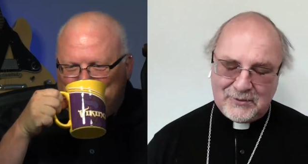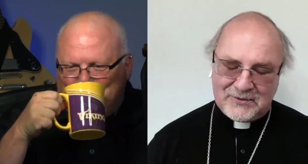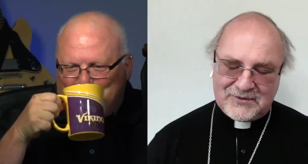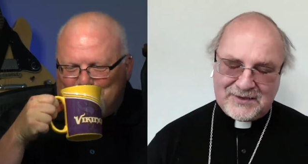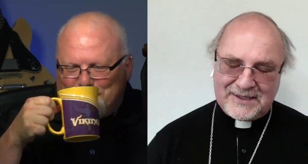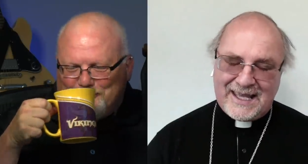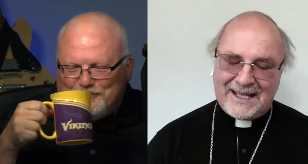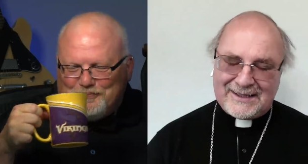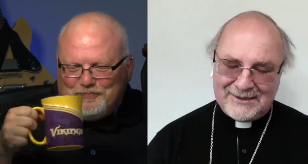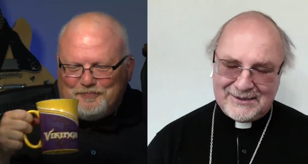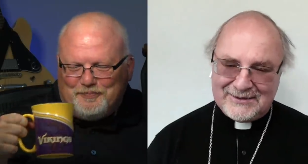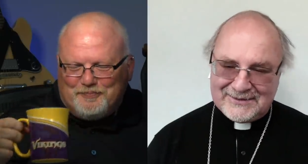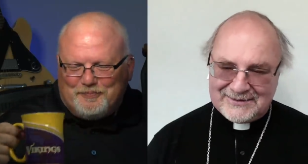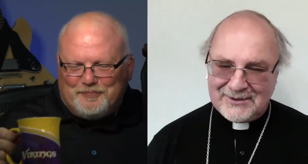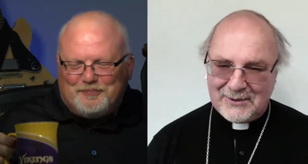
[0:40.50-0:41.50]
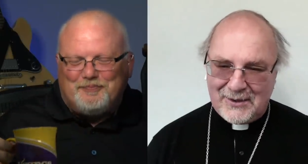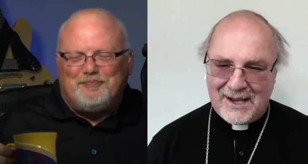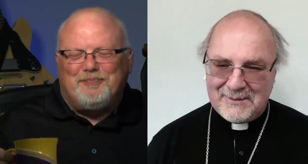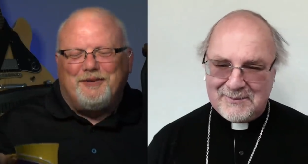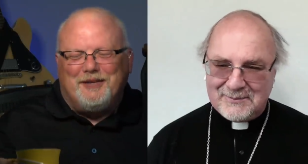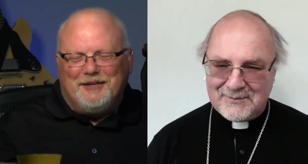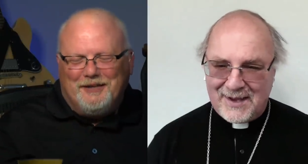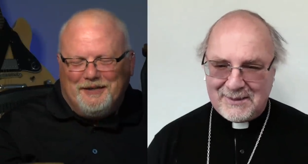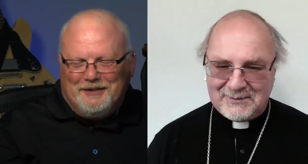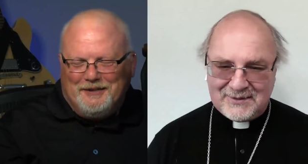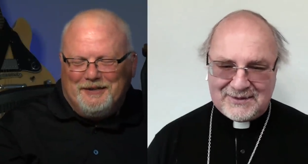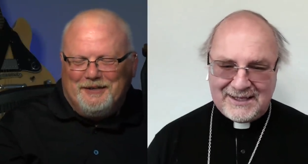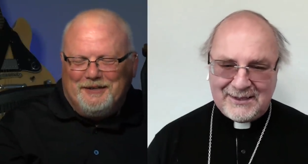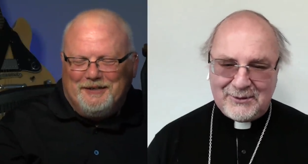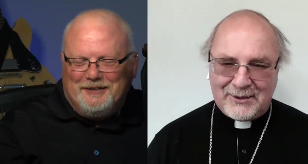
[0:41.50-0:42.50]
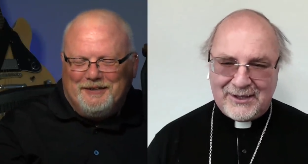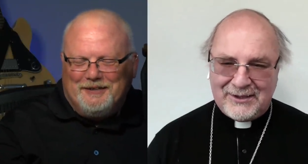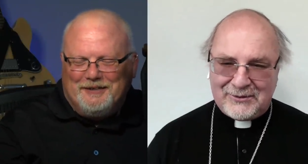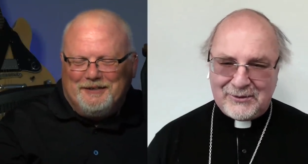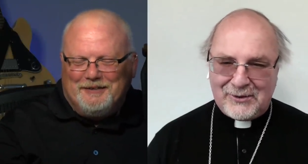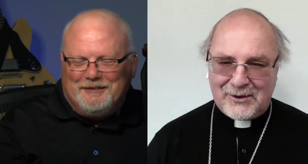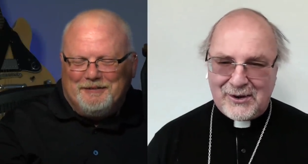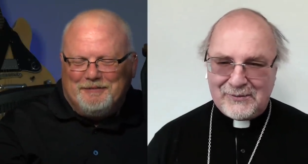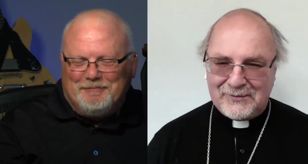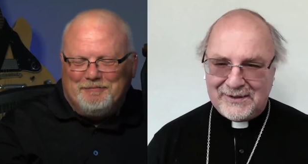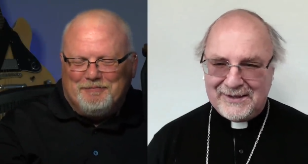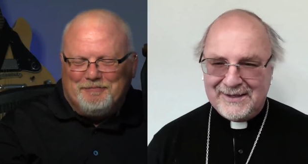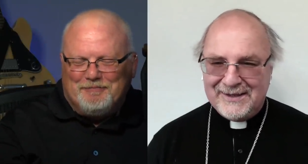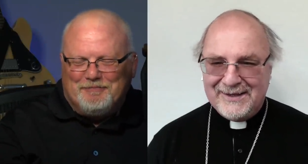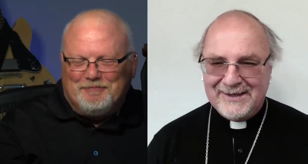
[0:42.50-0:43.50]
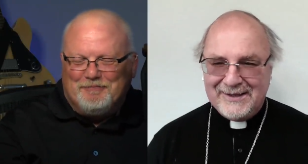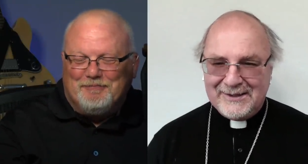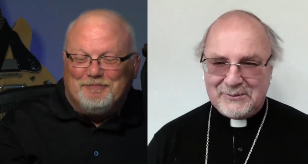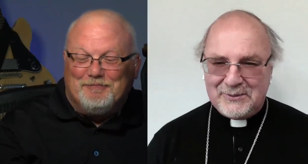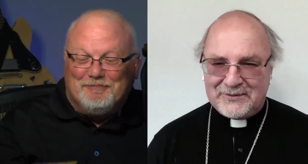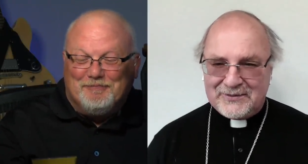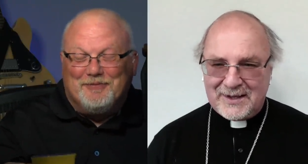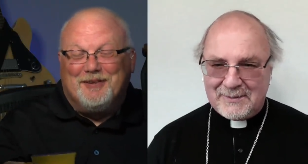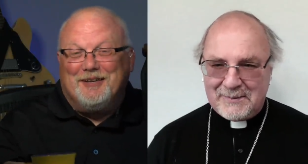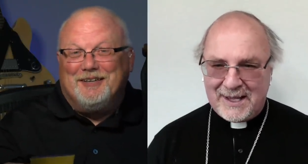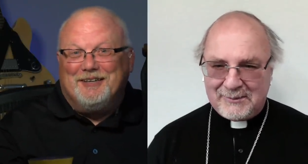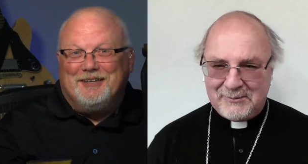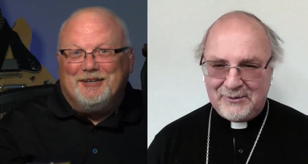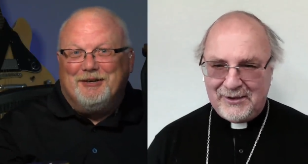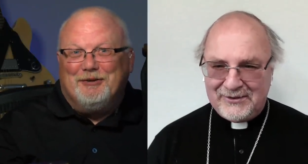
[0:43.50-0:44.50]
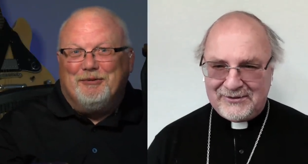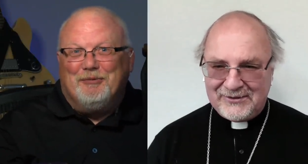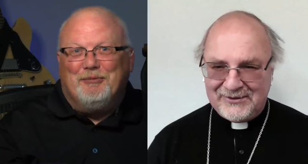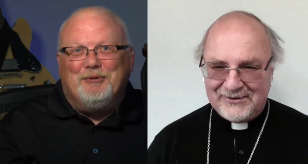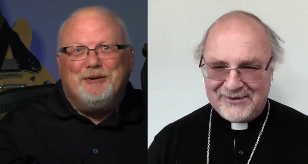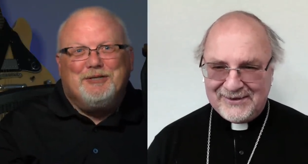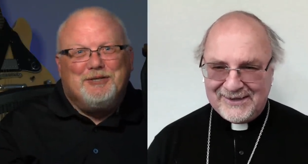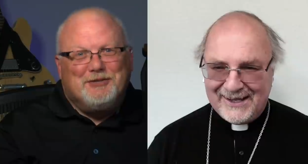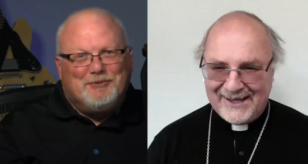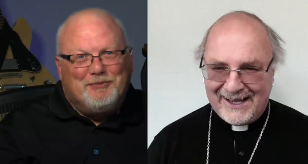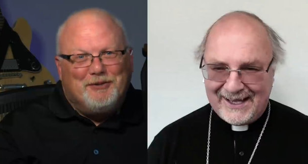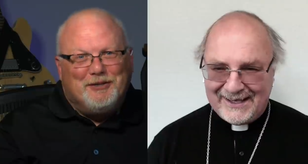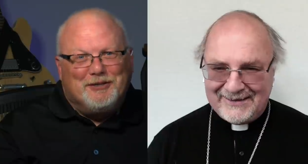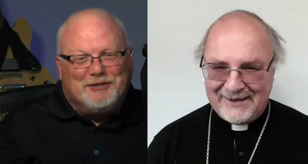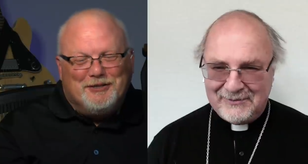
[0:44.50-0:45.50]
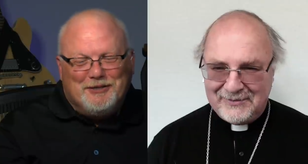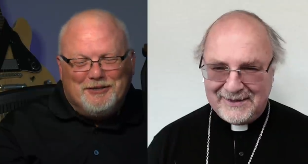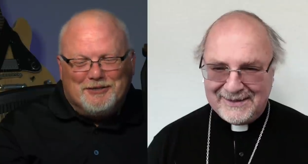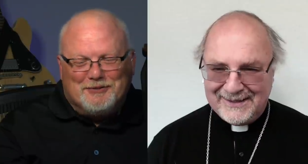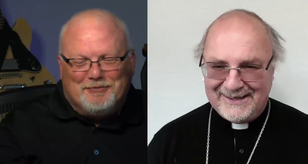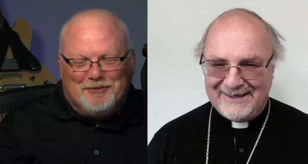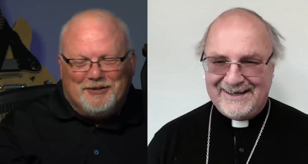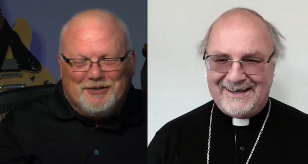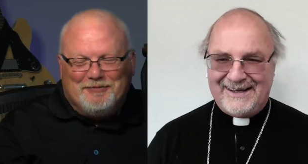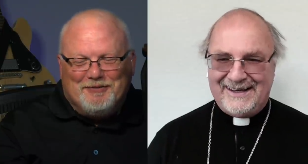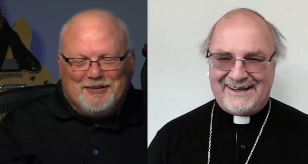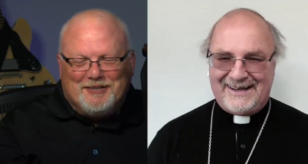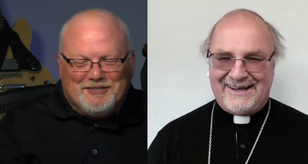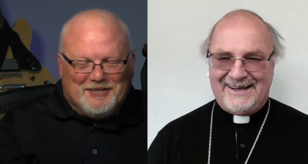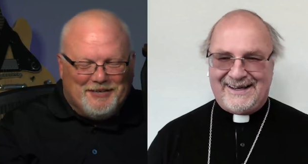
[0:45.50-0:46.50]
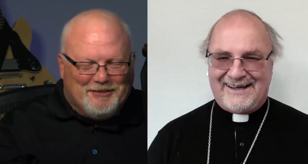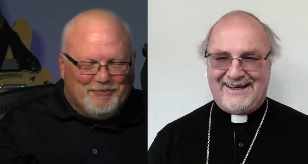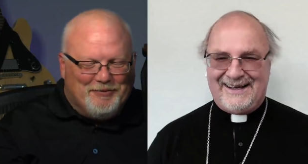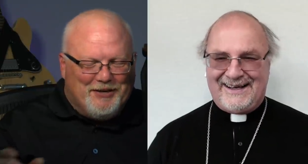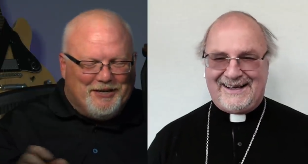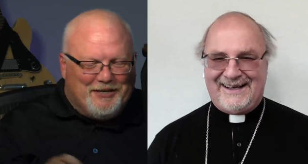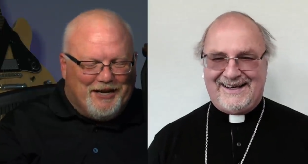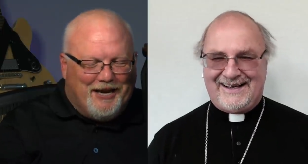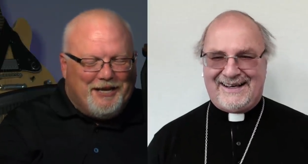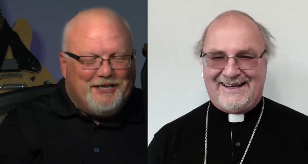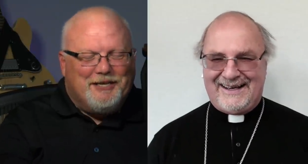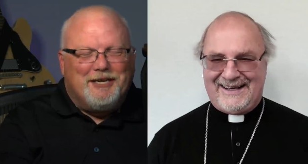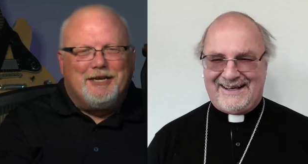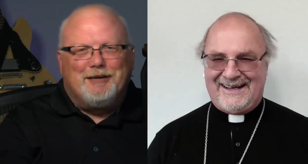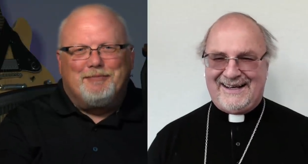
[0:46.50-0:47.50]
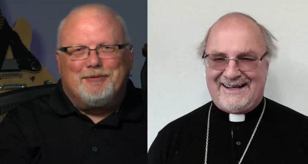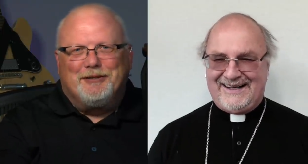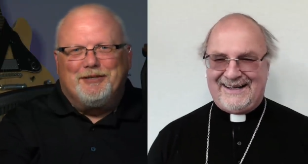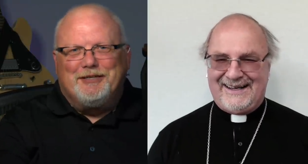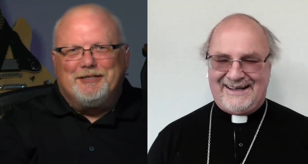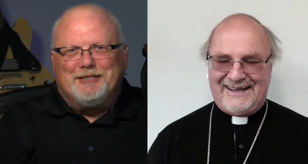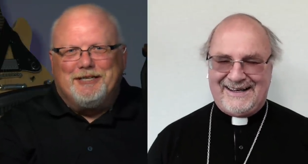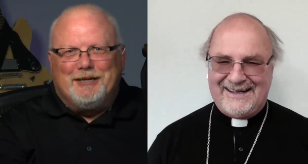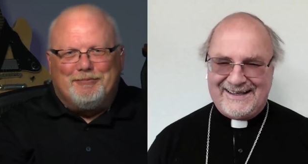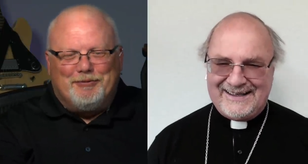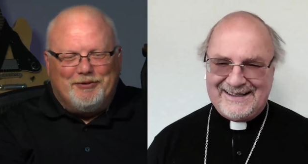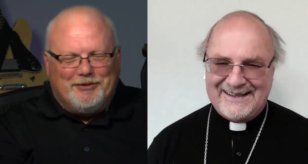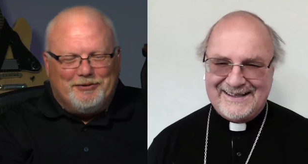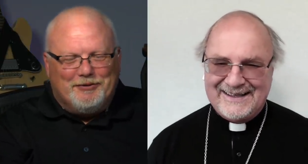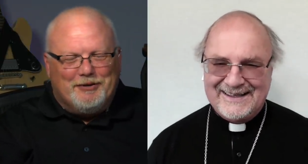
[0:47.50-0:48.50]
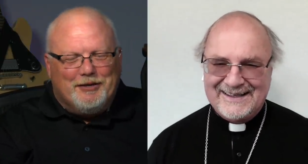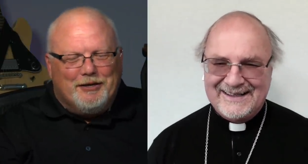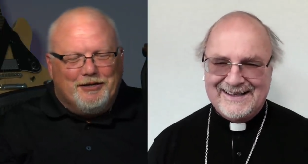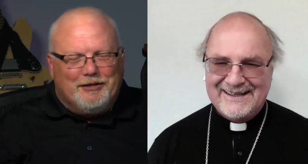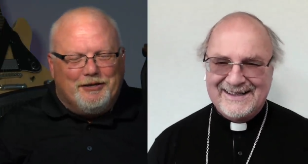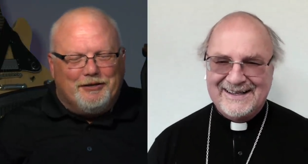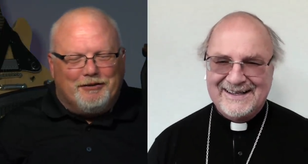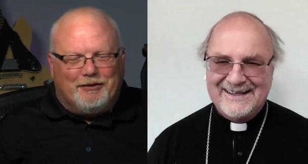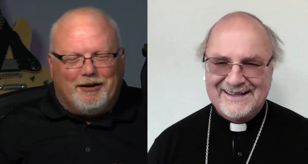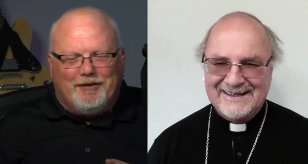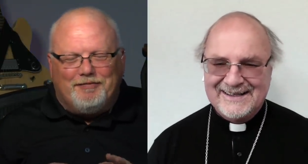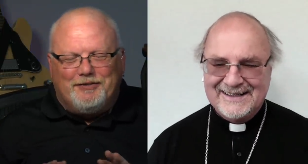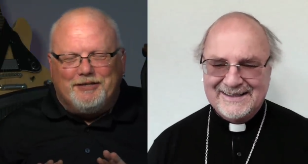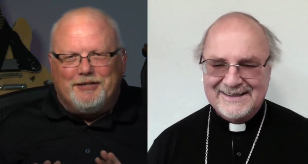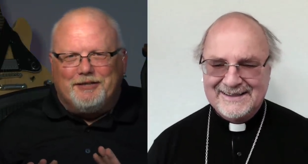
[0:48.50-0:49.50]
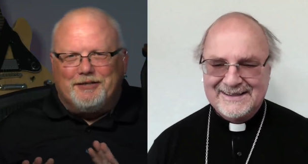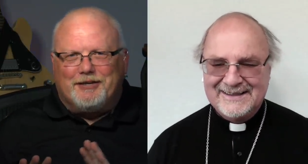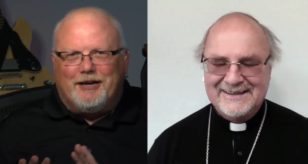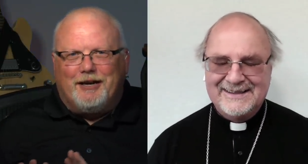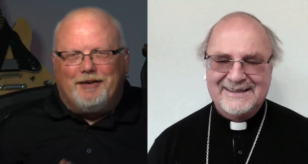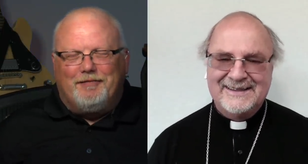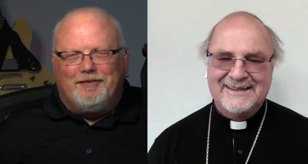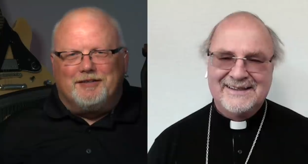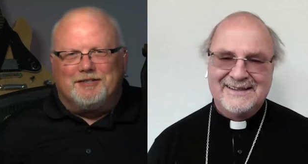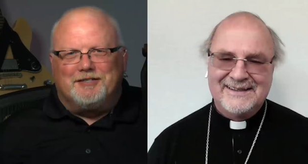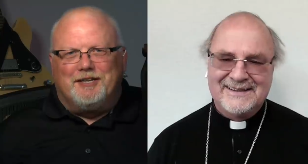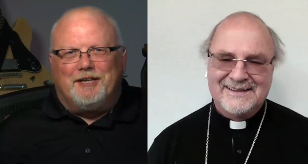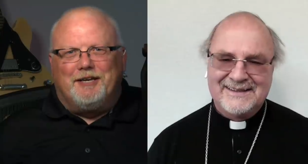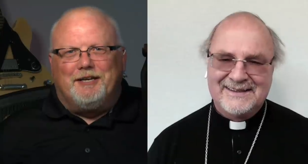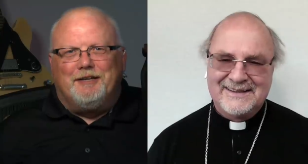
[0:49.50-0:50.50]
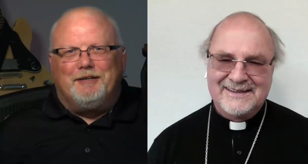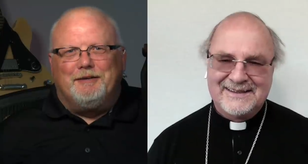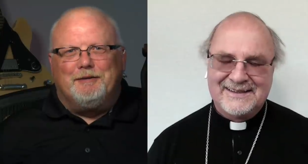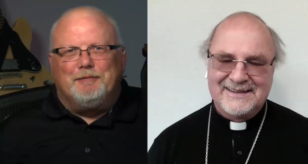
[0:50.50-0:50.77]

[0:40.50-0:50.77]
Speaker 1: launch the kettle. So I'm I'm sitting here looking at your coffee with some admiration. Which is really good this
Speaker 2: morning because I we had I had to get up early to tape with you. You're off to get the car fixed today.